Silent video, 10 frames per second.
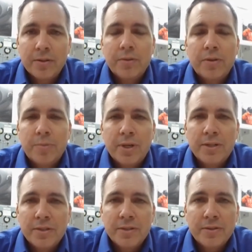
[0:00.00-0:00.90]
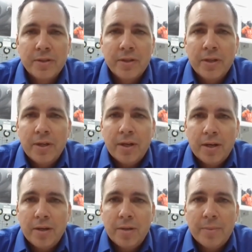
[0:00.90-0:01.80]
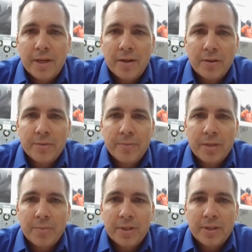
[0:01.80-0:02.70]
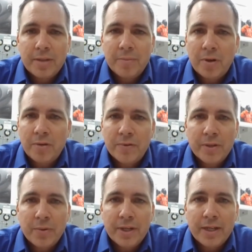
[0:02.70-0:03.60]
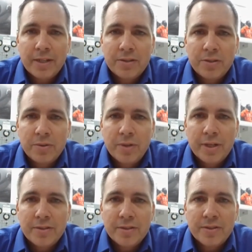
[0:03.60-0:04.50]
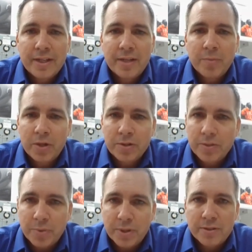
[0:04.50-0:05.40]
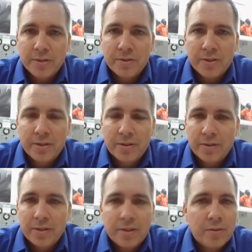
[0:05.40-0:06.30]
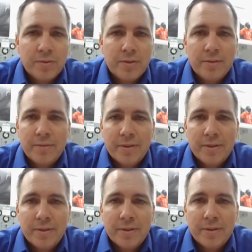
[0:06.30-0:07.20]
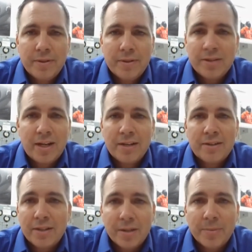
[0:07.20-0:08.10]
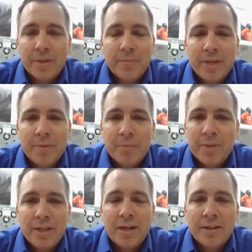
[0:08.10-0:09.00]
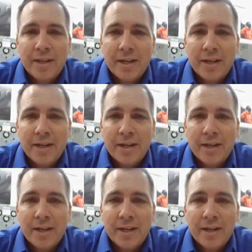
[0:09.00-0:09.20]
lunar presence um, and ultimately build up, hopefully, one day to a sustained Martian presence. And, you know, the sky is not the limit, maybe beyond